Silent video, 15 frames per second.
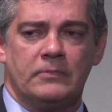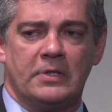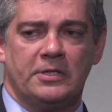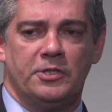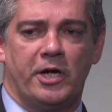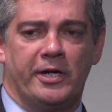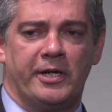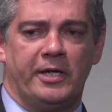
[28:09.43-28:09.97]

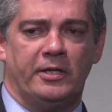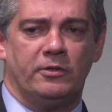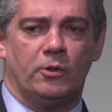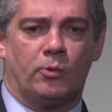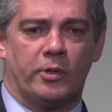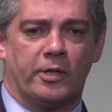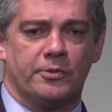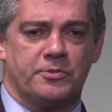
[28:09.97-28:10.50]
Donna, in the
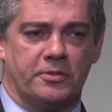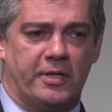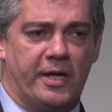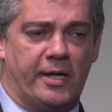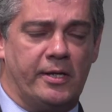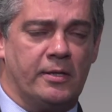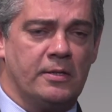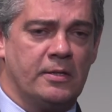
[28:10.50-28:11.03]
world
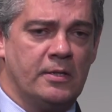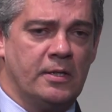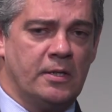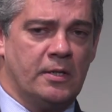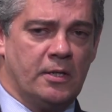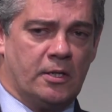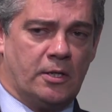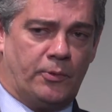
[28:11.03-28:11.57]
today,
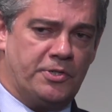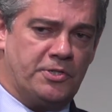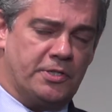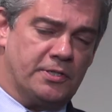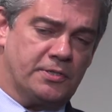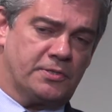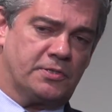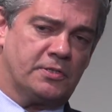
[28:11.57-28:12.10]
which
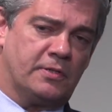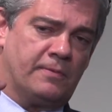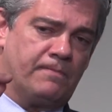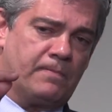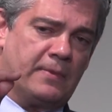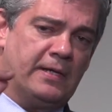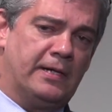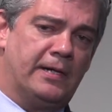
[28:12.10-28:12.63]
is
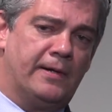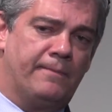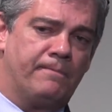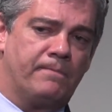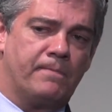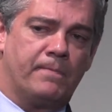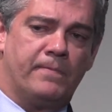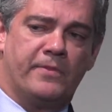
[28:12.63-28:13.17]

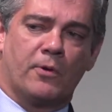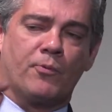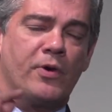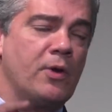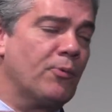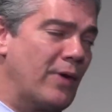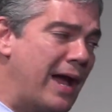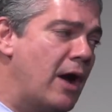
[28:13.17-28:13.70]
the
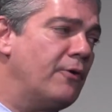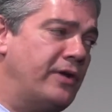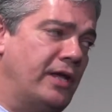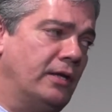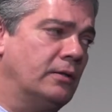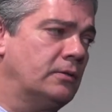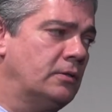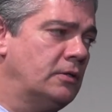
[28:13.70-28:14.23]
rerouting
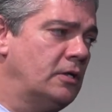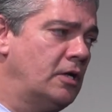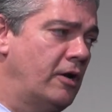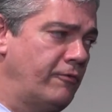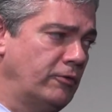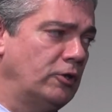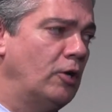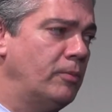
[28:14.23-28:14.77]

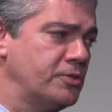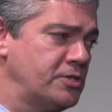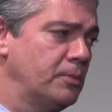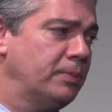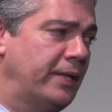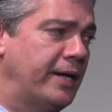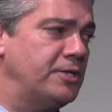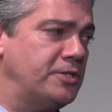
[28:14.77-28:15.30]
of global
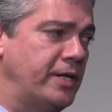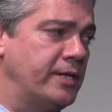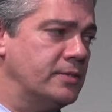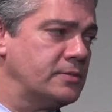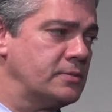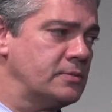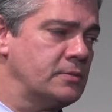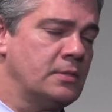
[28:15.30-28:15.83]
supply
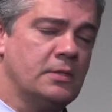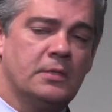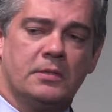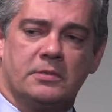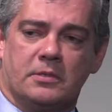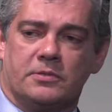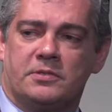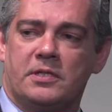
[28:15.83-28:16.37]
chains.
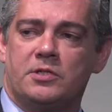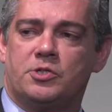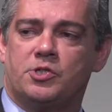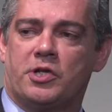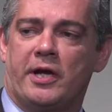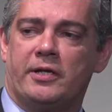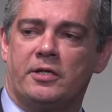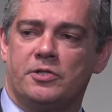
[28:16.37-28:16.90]
So since
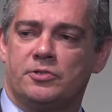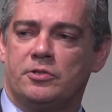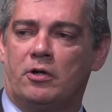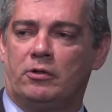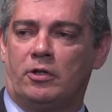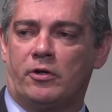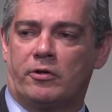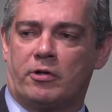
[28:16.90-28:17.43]
China is no
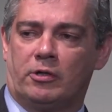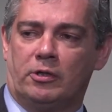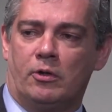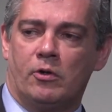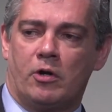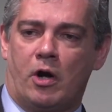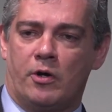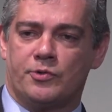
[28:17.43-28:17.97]
longer a
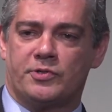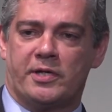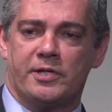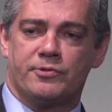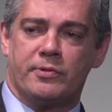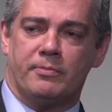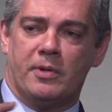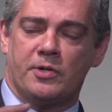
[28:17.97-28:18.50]
low-cost
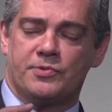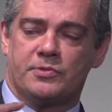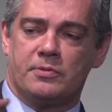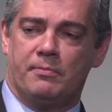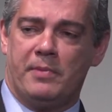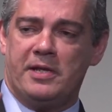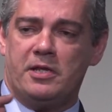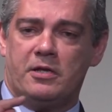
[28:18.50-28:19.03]
country,
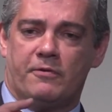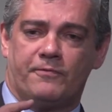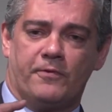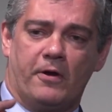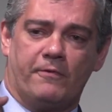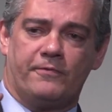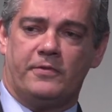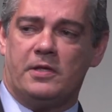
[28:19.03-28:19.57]
many
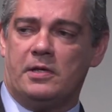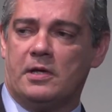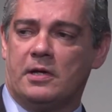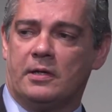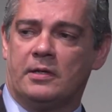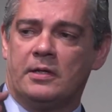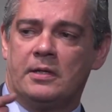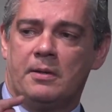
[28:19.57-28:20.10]
of the
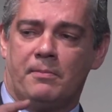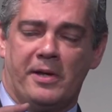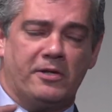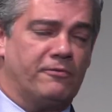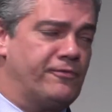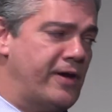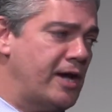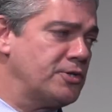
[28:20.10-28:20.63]

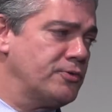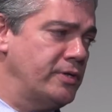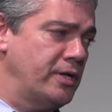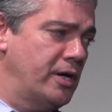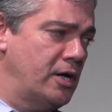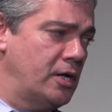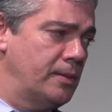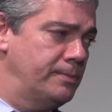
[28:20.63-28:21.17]
manufacturing
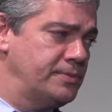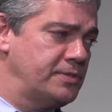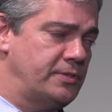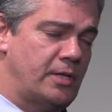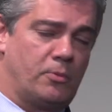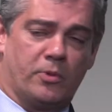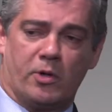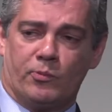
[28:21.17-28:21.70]
hubs
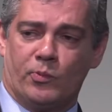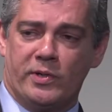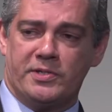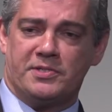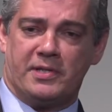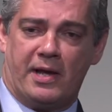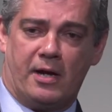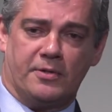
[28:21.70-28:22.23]
that were once
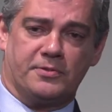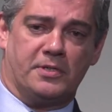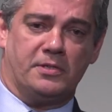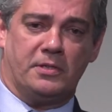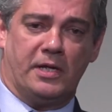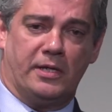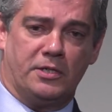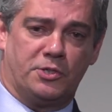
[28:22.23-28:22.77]
housed
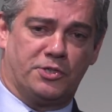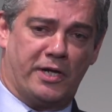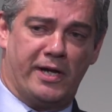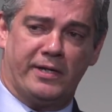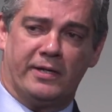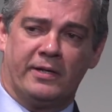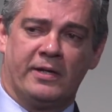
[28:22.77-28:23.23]
in China